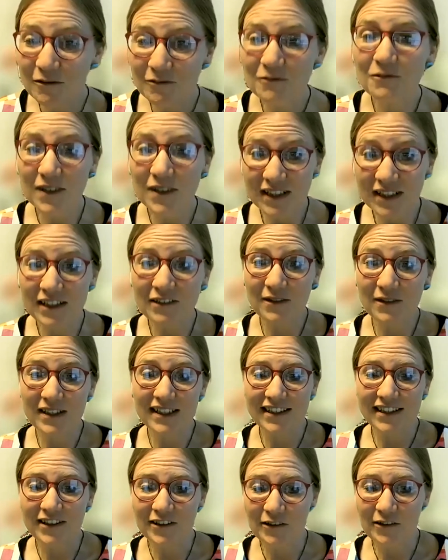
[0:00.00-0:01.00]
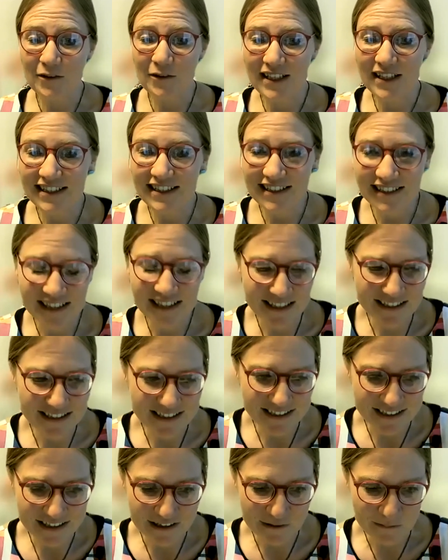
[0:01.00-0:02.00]
a really, really good question,
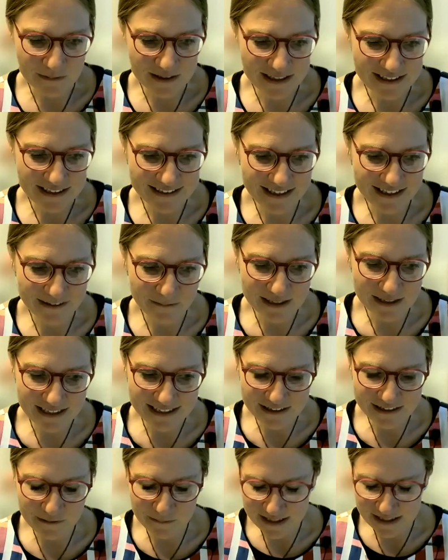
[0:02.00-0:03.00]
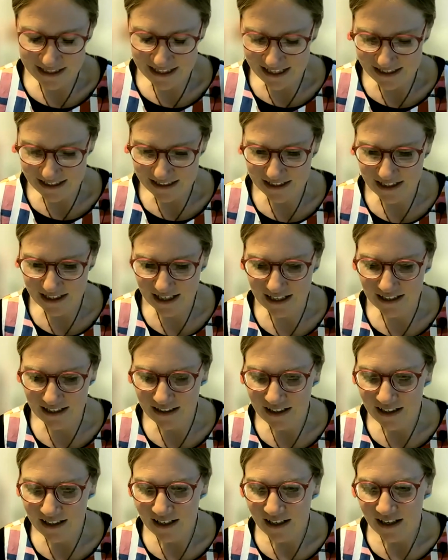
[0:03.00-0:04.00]
actually, and I'm glad somebody asked that.
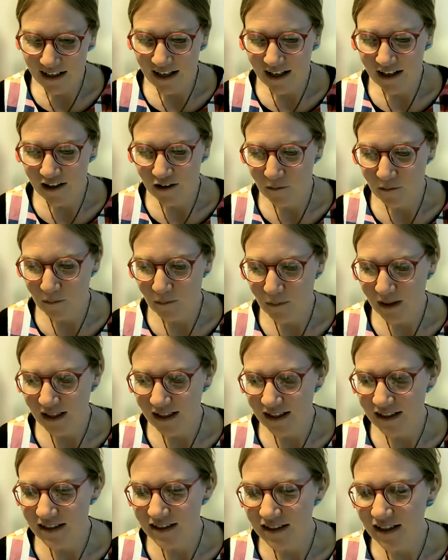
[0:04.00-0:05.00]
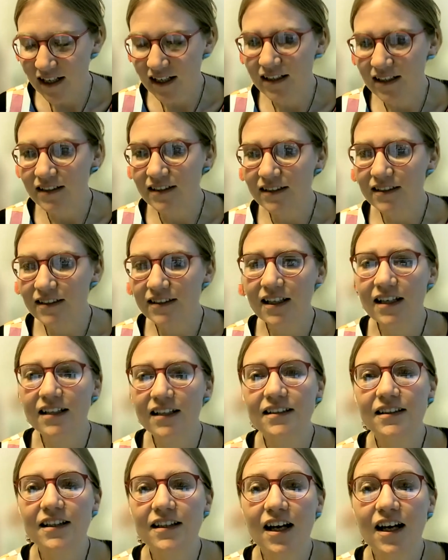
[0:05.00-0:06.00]
Because a
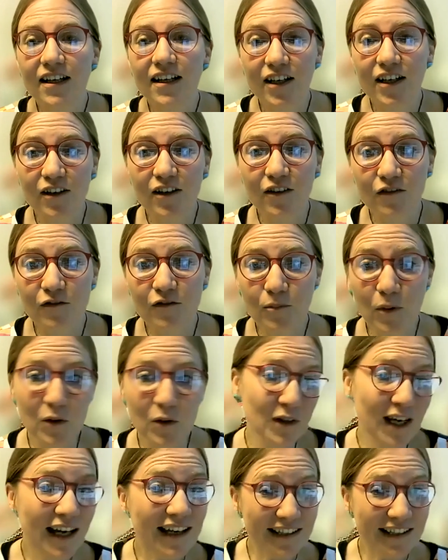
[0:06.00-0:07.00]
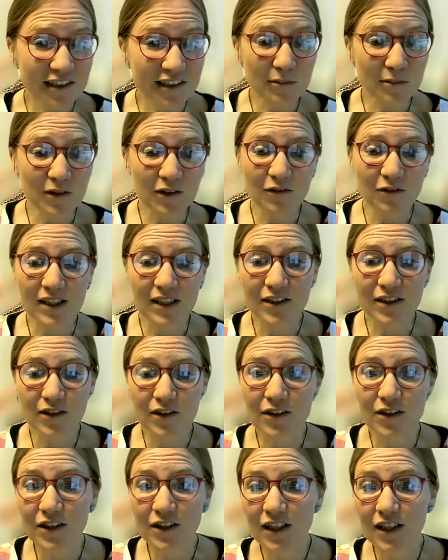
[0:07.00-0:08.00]
lot of both academic
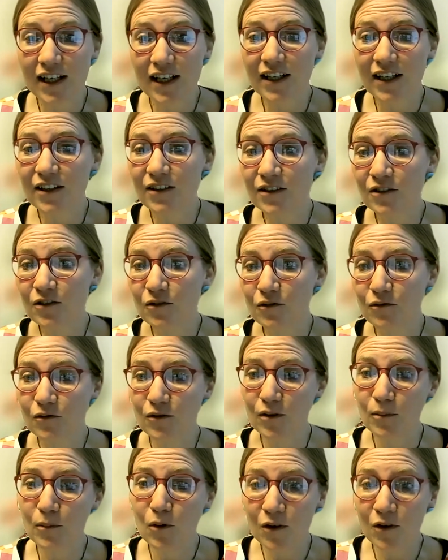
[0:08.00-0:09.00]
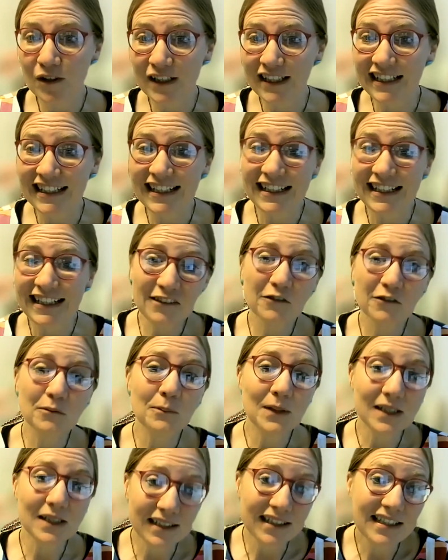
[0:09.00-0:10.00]
research and reporting and even
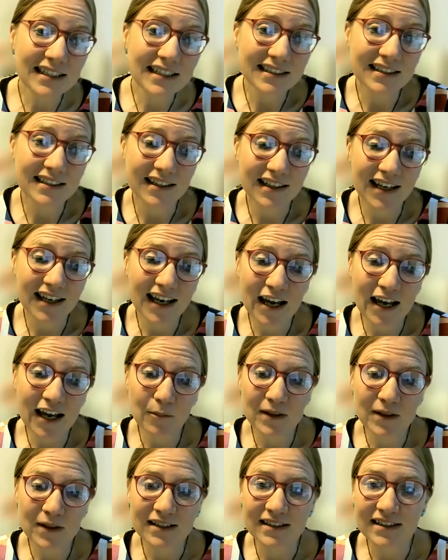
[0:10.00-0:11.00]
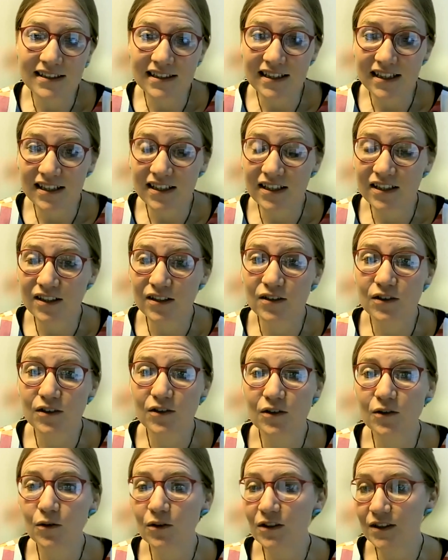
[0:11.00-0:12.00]
policing happens in
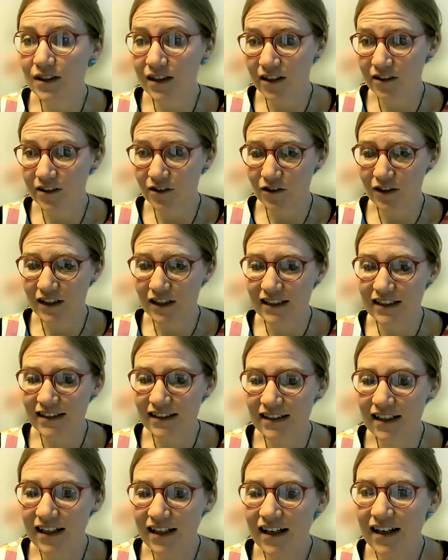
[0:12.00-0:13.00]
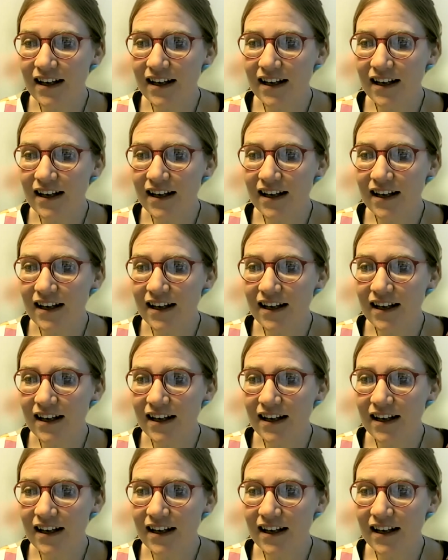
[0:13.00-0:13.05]
source countries.